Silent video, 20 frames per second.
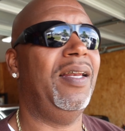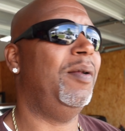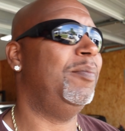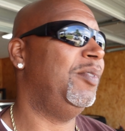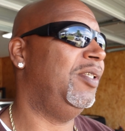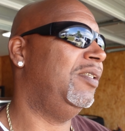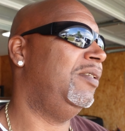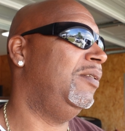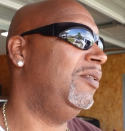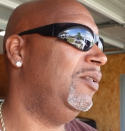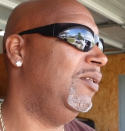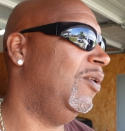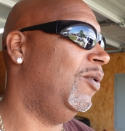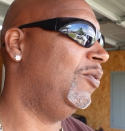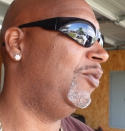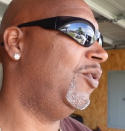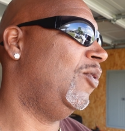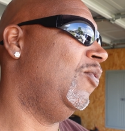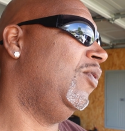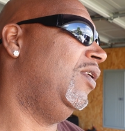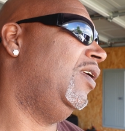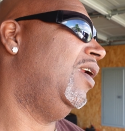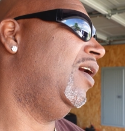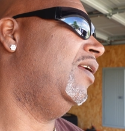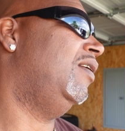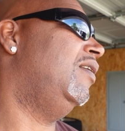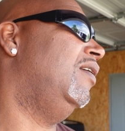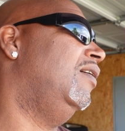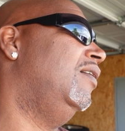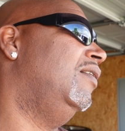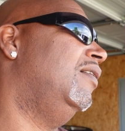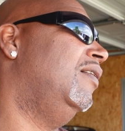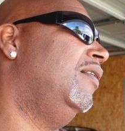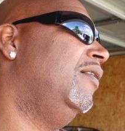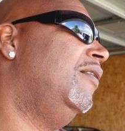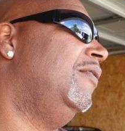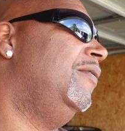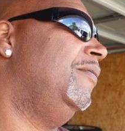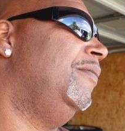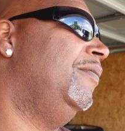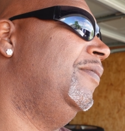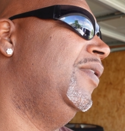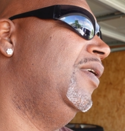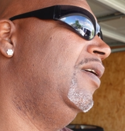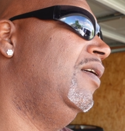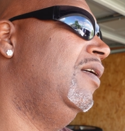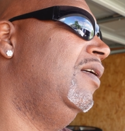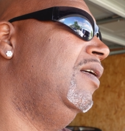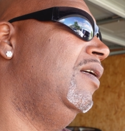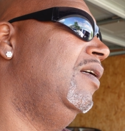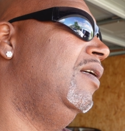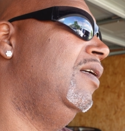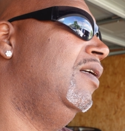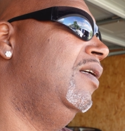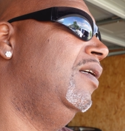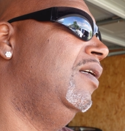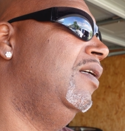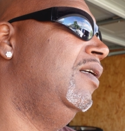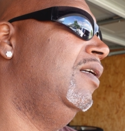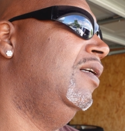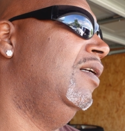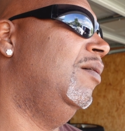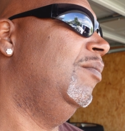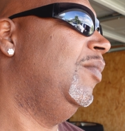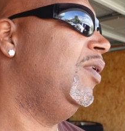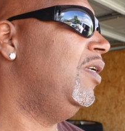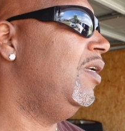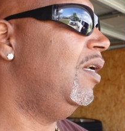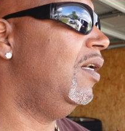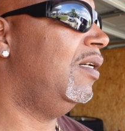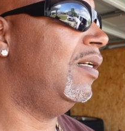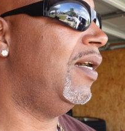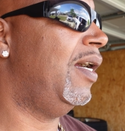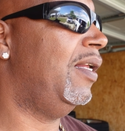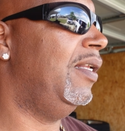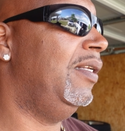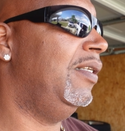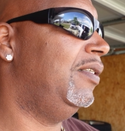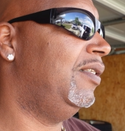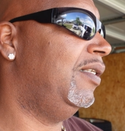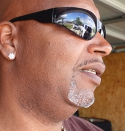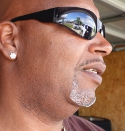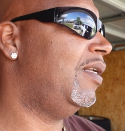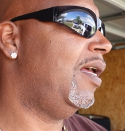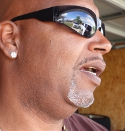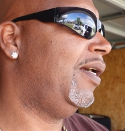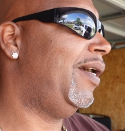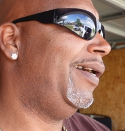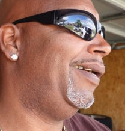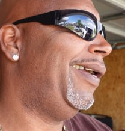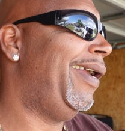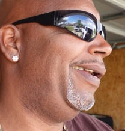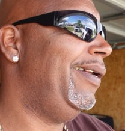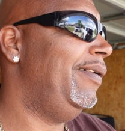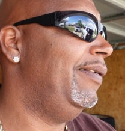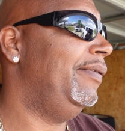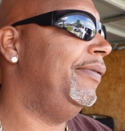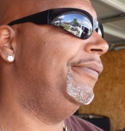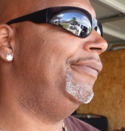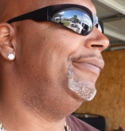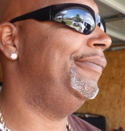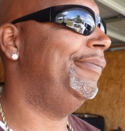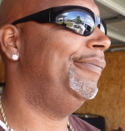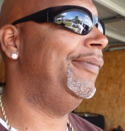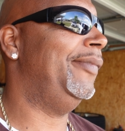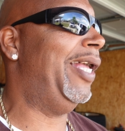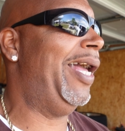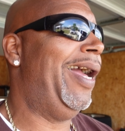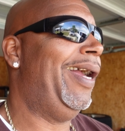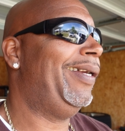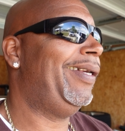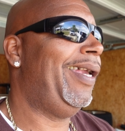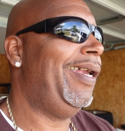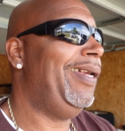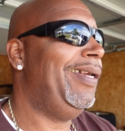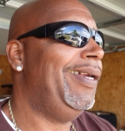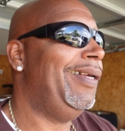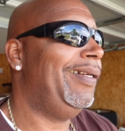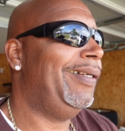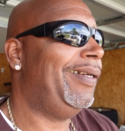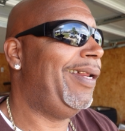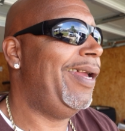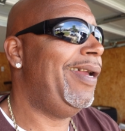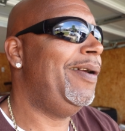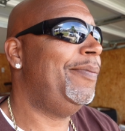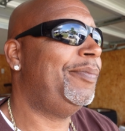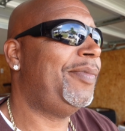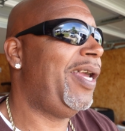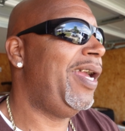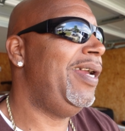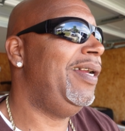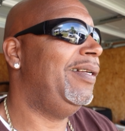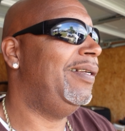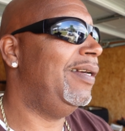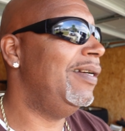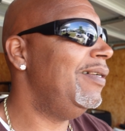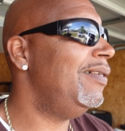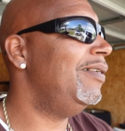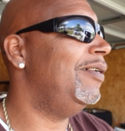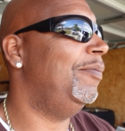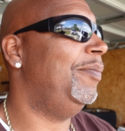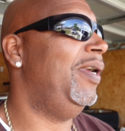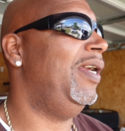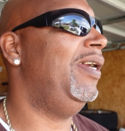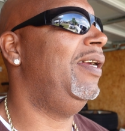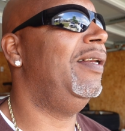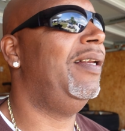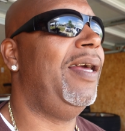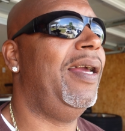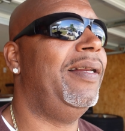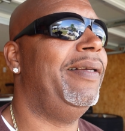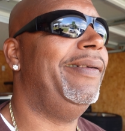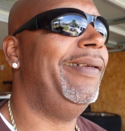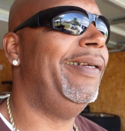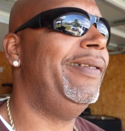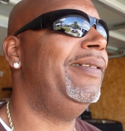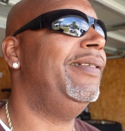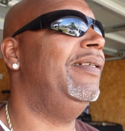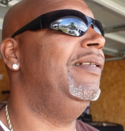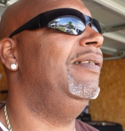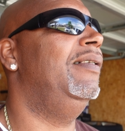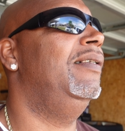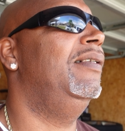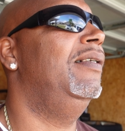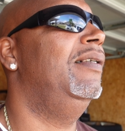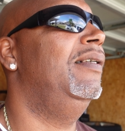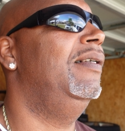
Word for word: I'm just, you know, throwing it out there. Um, but yeah, it's just like I can't, I can't get a damn thing done, man. Like nothing.